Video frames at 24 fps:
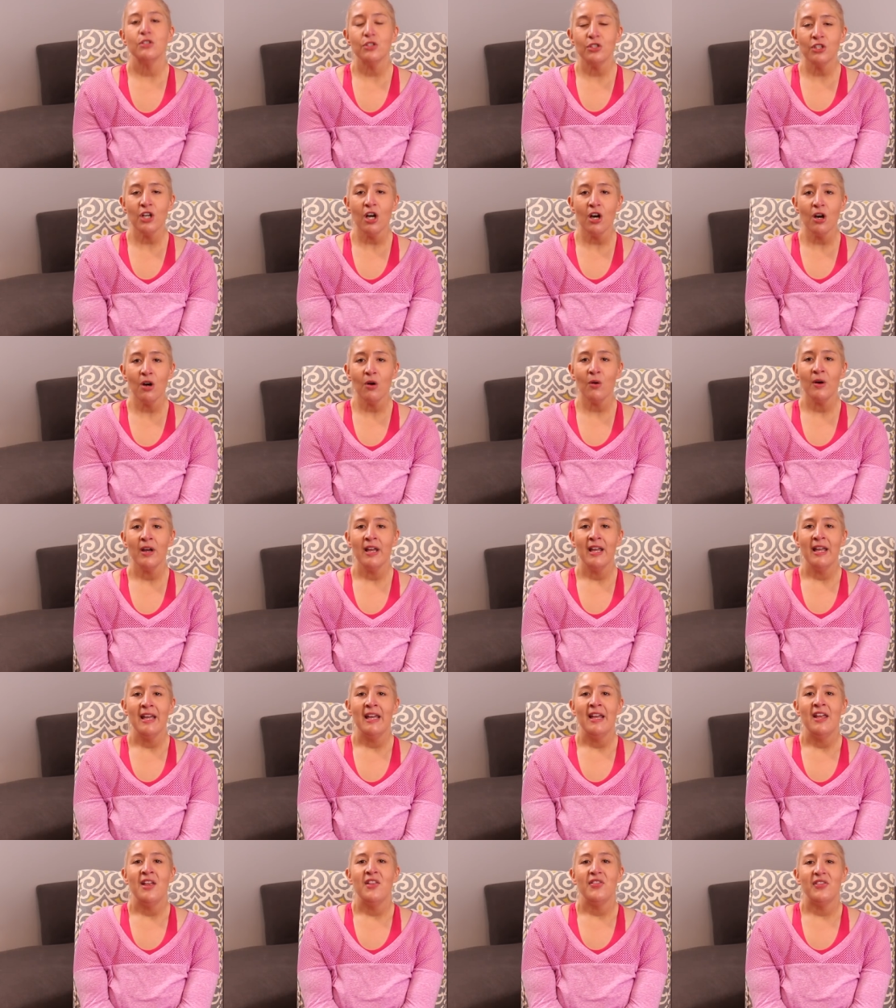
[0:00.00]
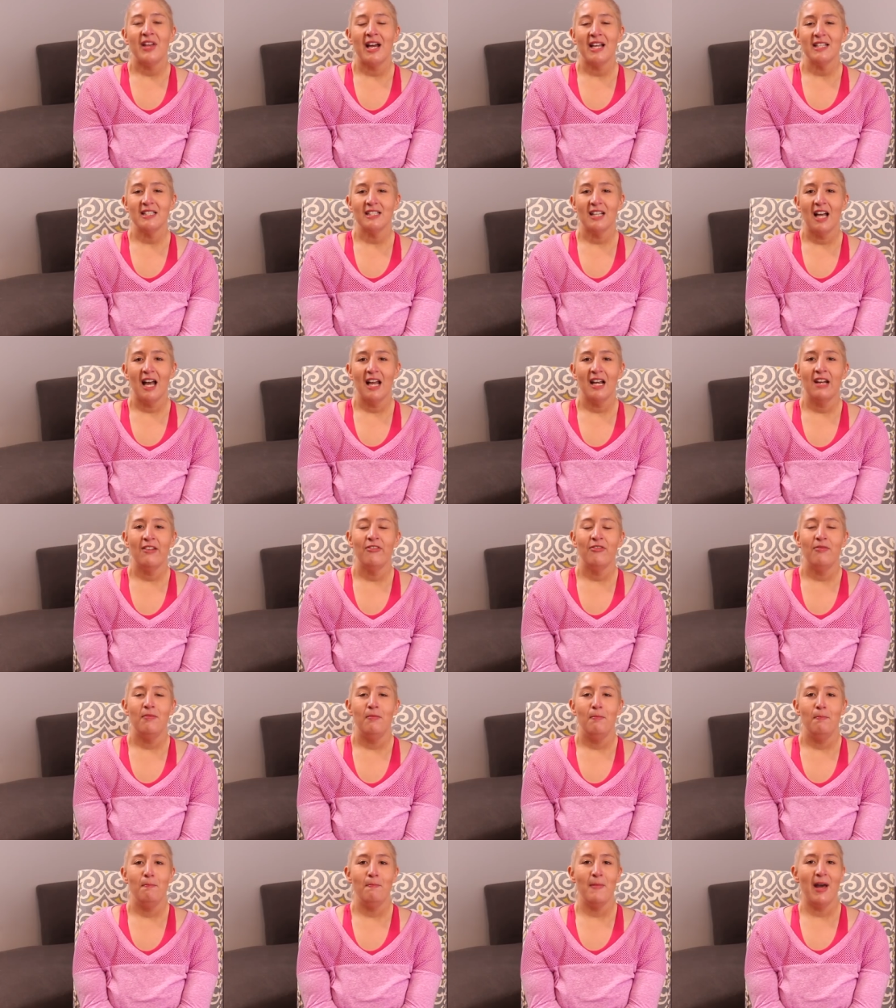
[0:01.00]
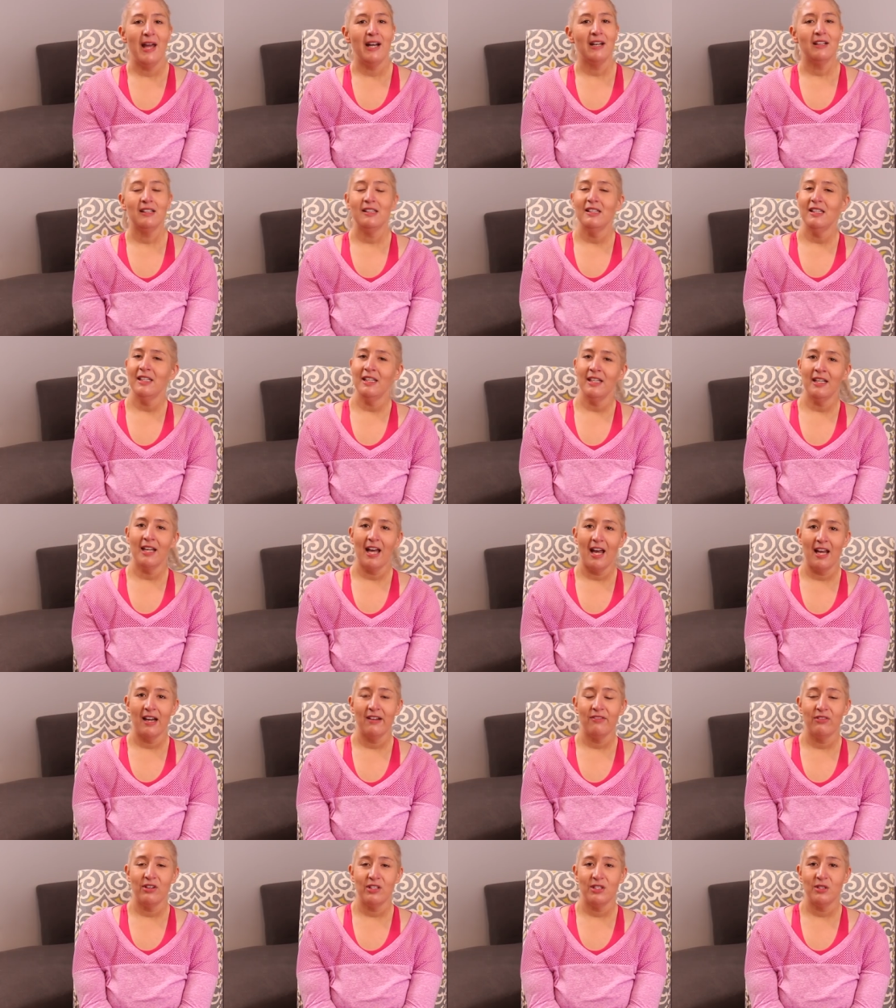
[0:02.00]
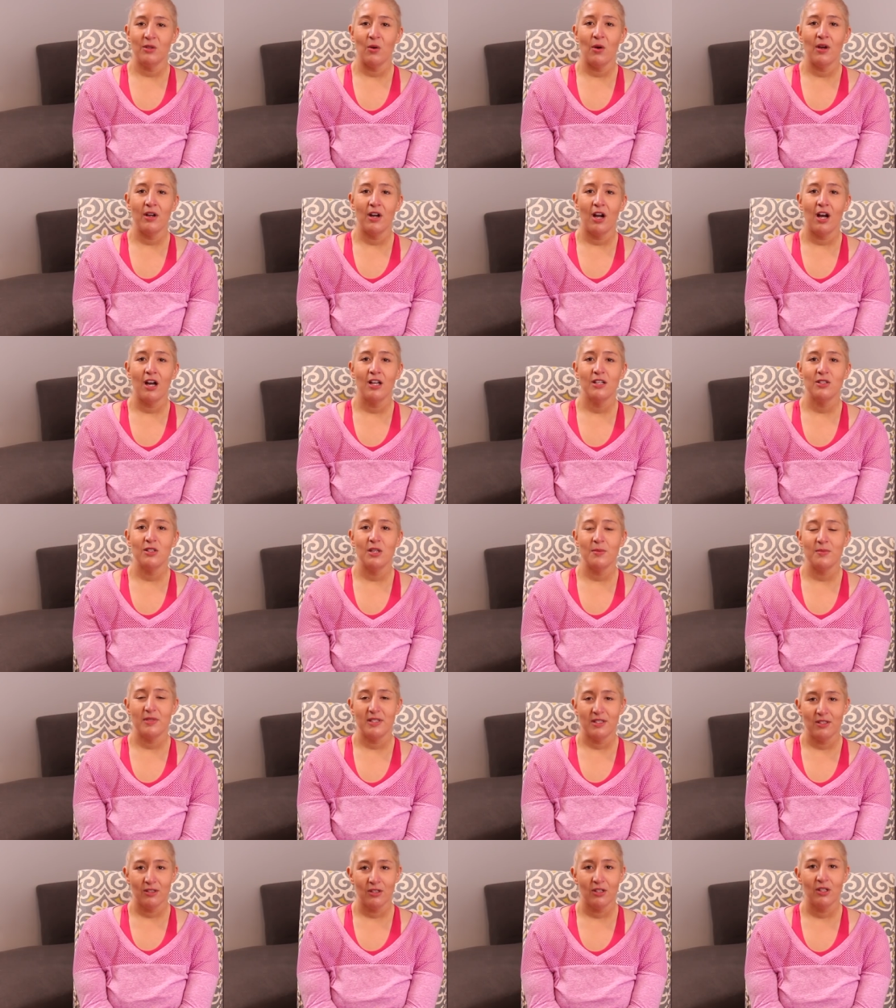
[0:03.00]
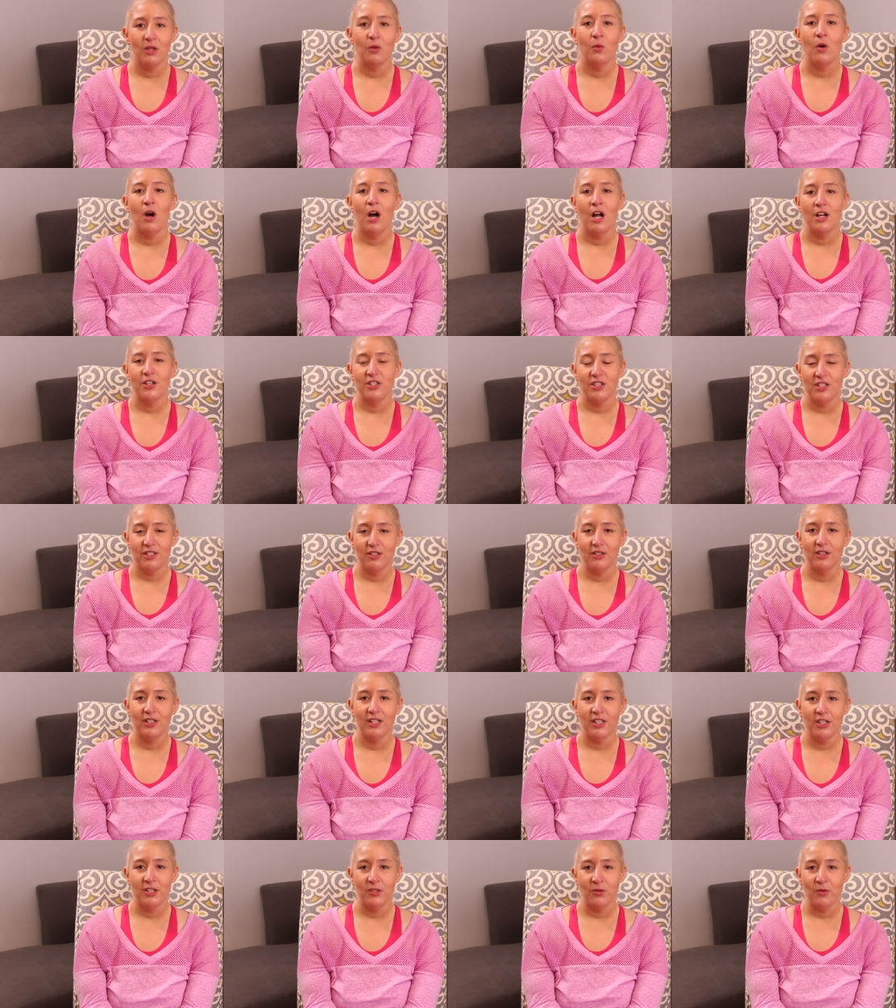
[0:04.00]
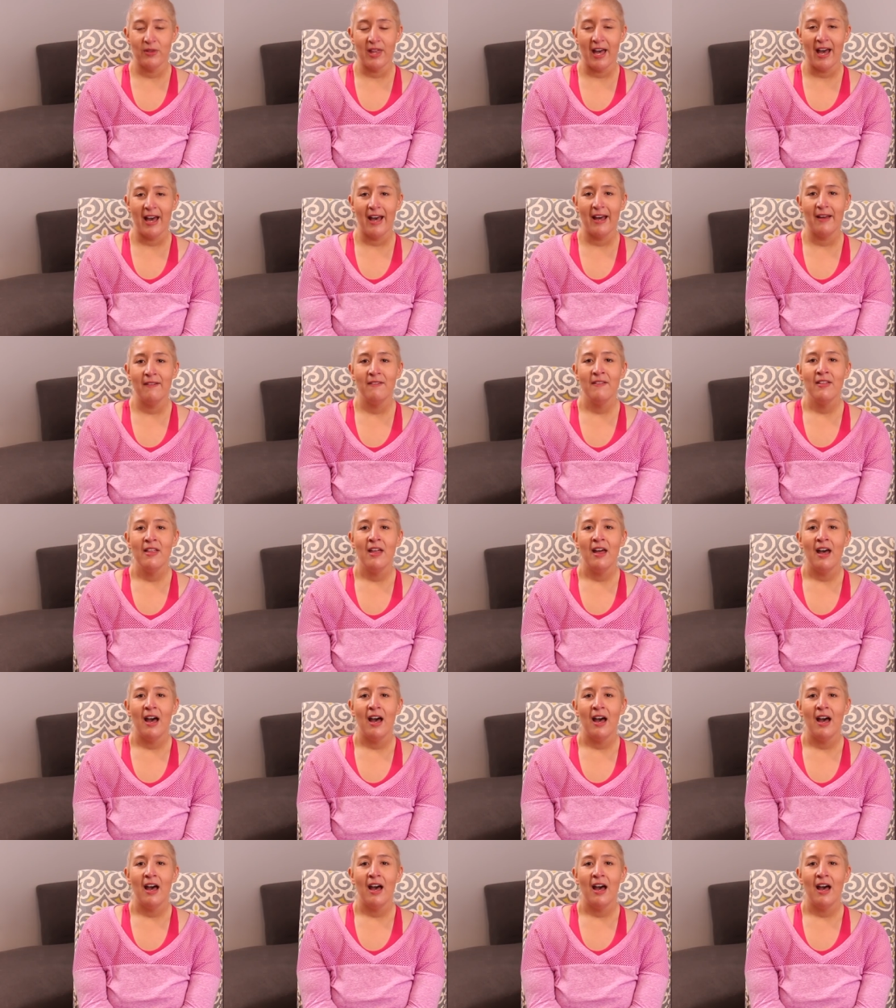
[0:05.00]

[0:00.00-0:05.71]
So that's kind of medically kind of what's going on. So I'm still going to watch, still going to do that.